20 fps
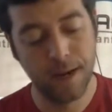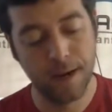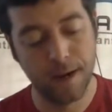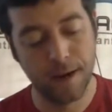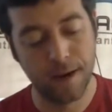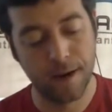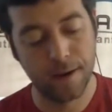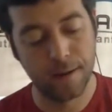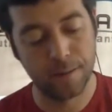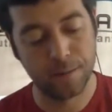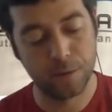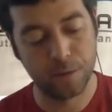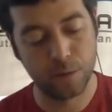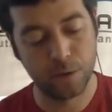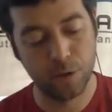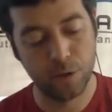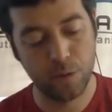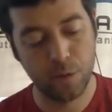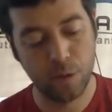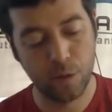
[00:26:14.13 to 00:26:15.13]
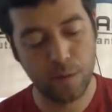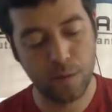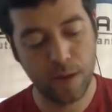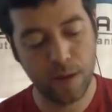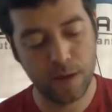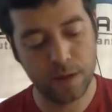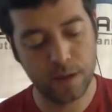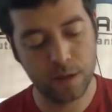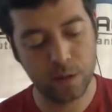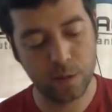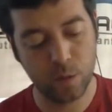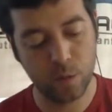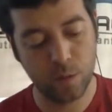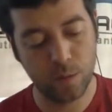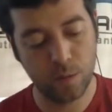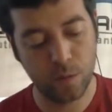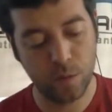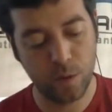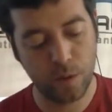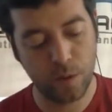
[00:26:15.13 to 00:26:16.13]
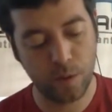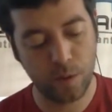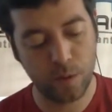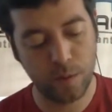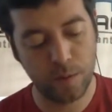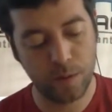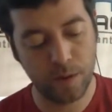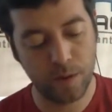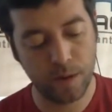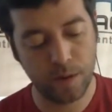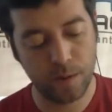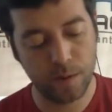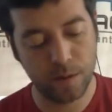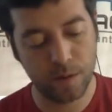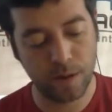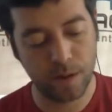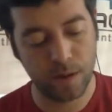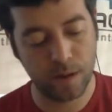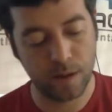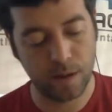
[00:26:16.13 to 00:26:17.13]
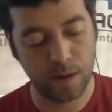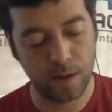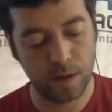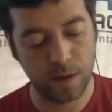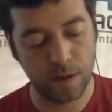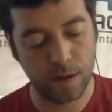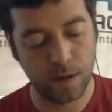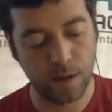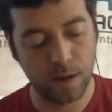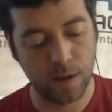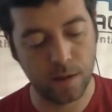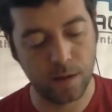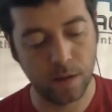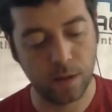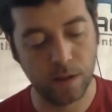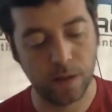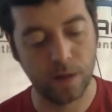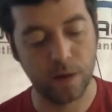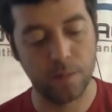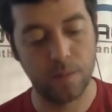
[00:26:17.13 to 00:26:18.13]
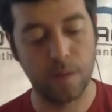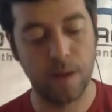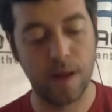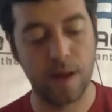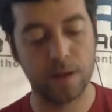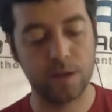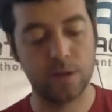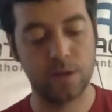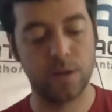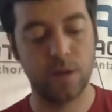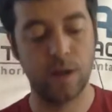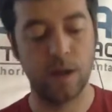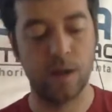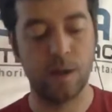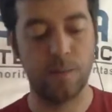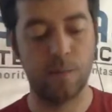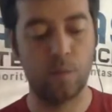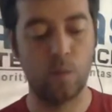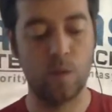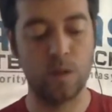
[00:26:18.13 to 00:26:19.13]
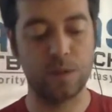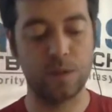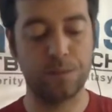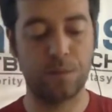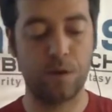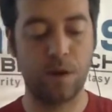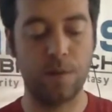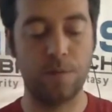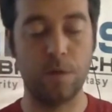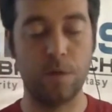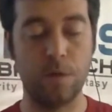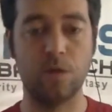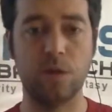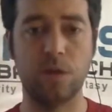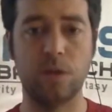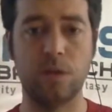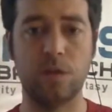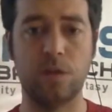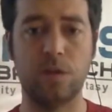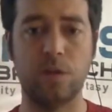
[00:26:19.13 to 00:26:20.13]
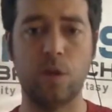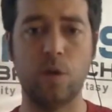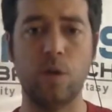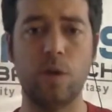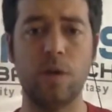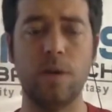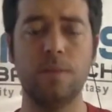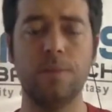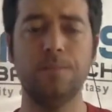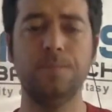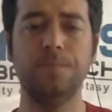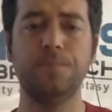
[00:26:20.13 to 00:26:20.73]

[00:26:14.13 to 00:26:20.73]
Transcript: So two more matches, one more 3 p.m. and then the later match. West Brom hosting Stoke.